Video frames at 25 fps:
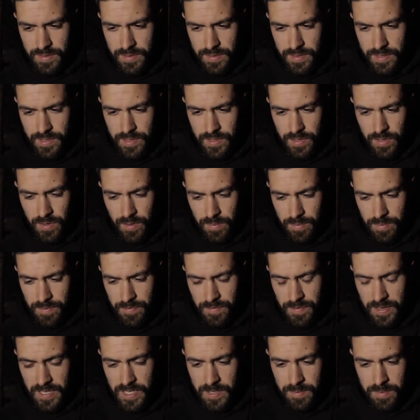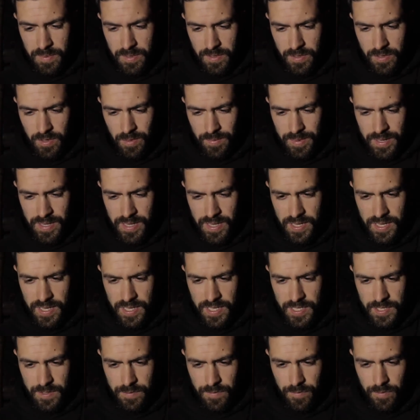the top Facebook comment
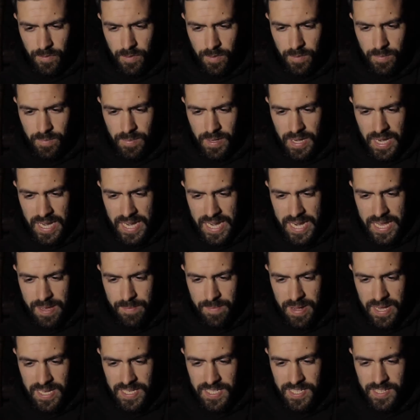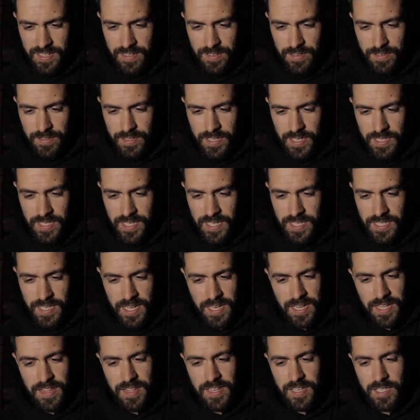is from Lee Mason who says, "Has
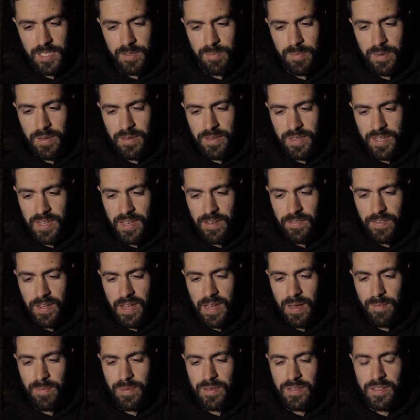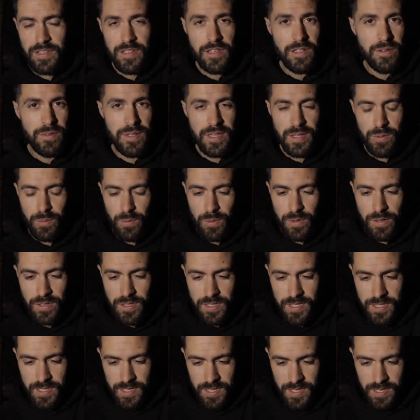anything spooky ever happened to you in the
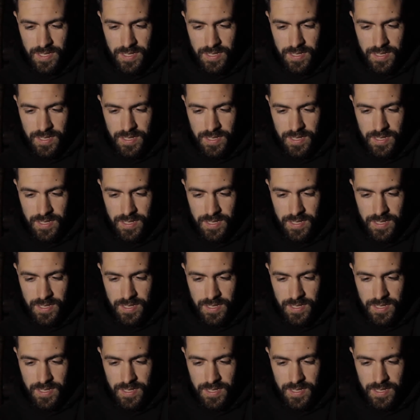woods?"